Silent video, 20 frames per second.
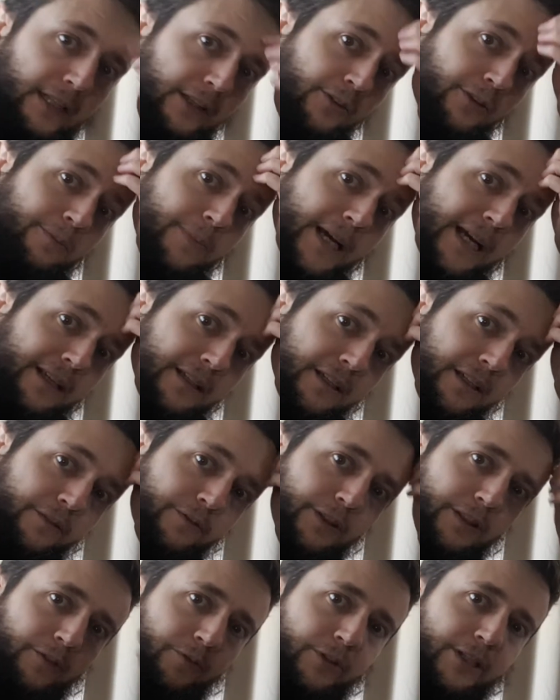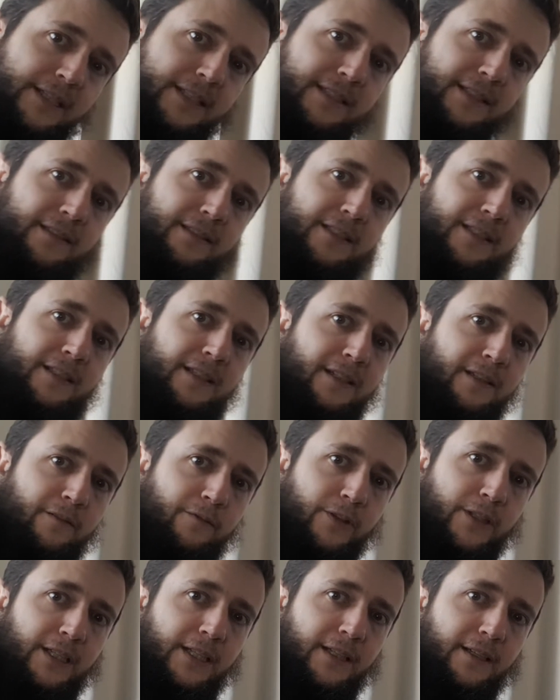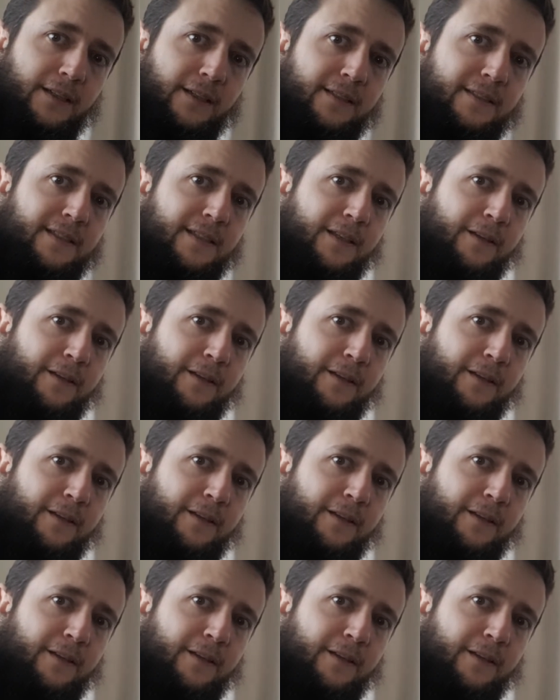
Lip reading: Look back over the recent videos